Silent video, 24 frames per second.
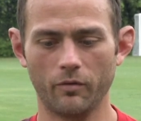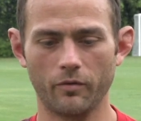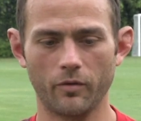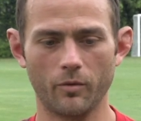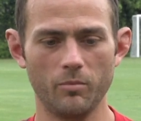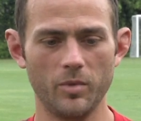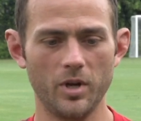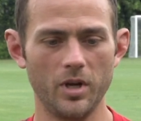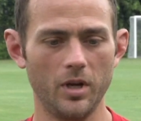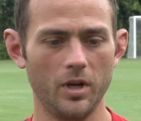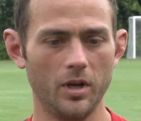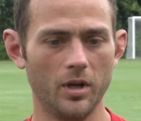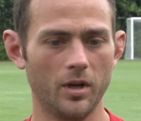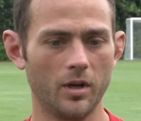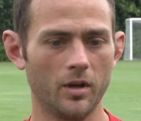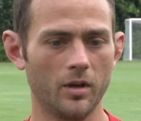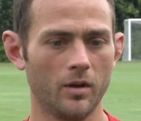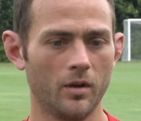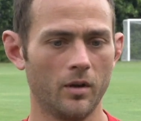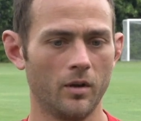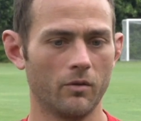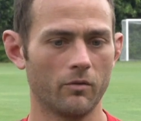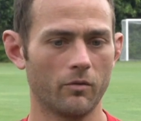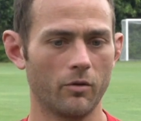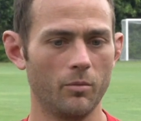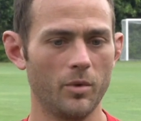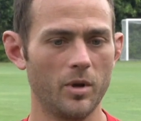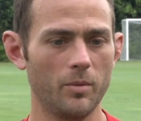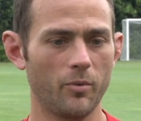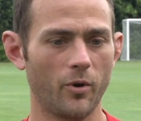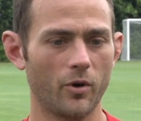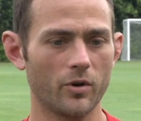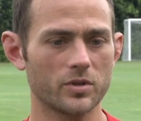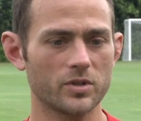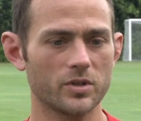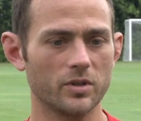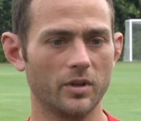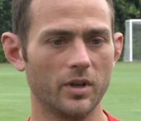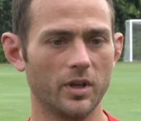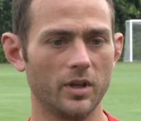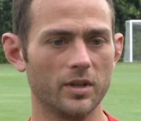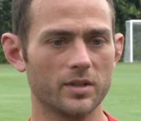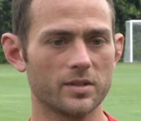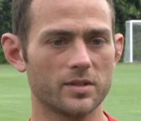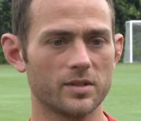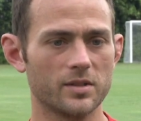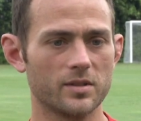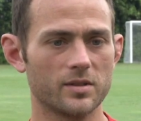for me personally,
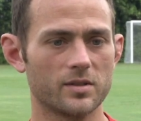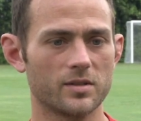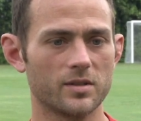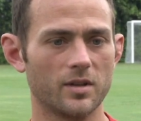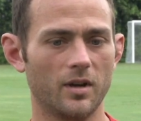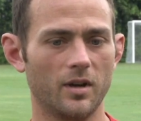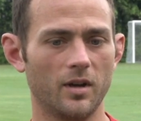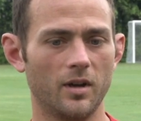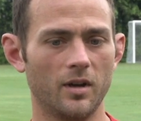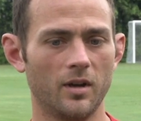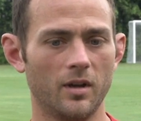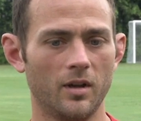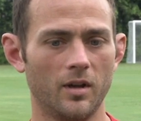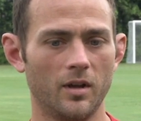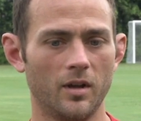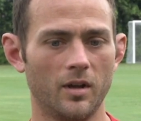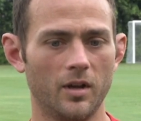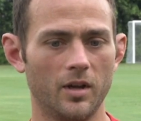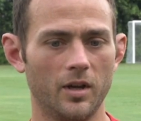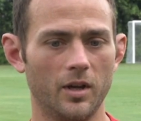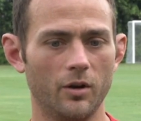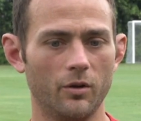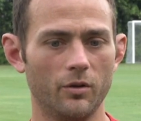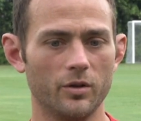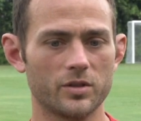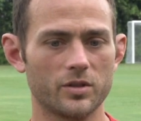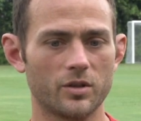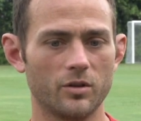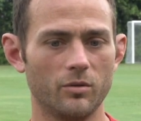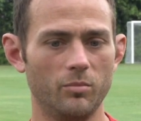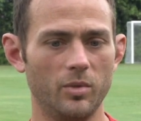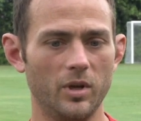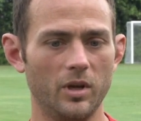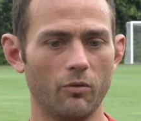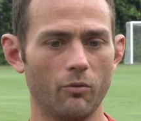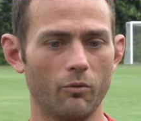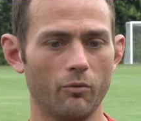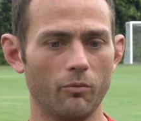this is you know, this could be